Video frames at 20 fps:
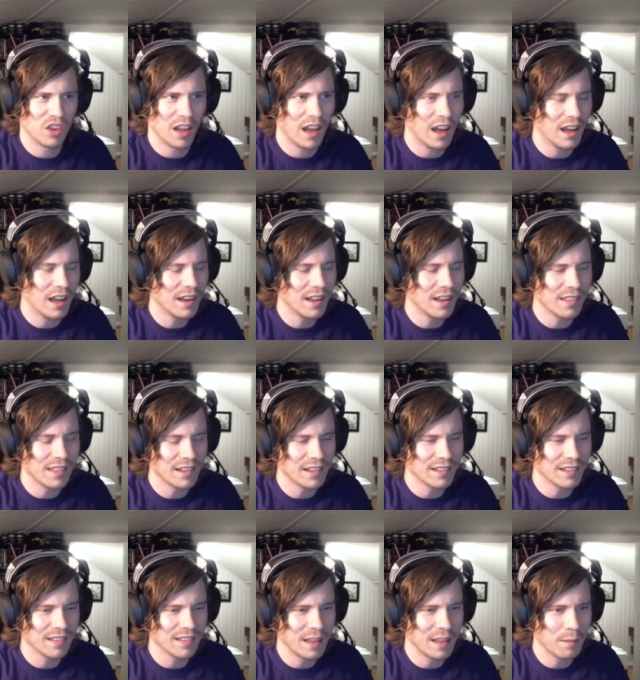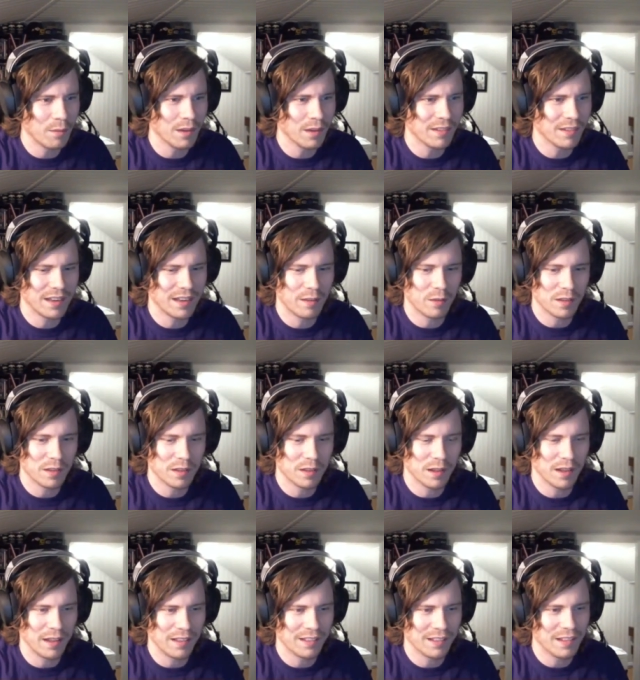I think his name was, and it was a.
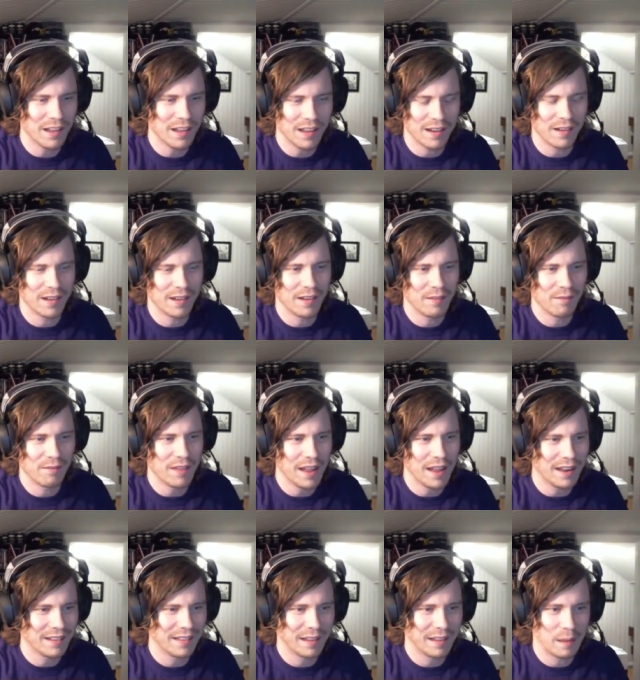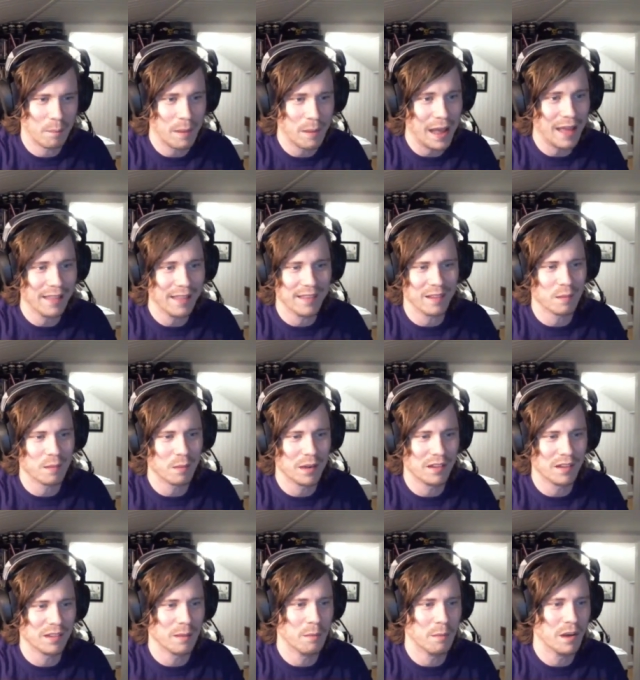It's not, a, in fact, like a palace, but it's a
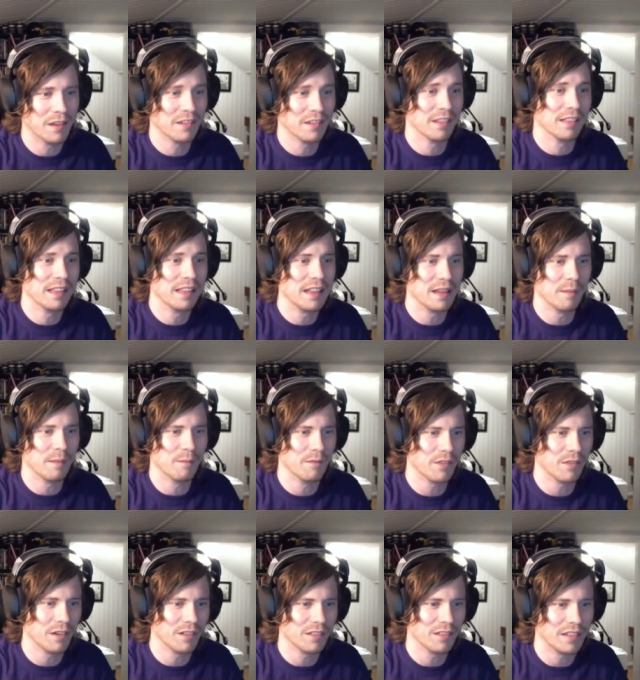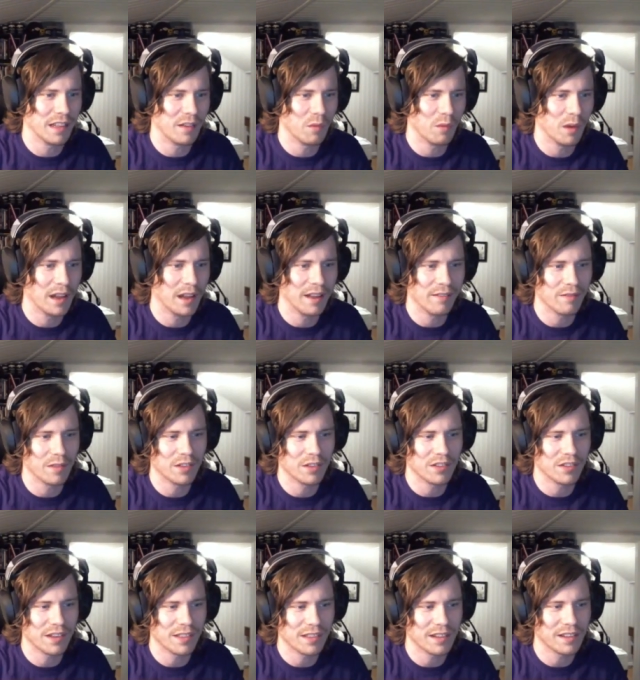mausoleum for his dead wife, which I
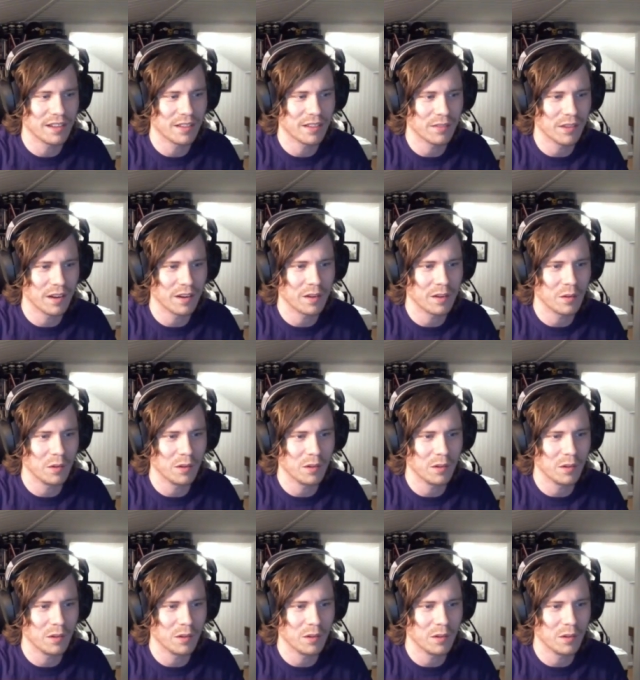think is very cool.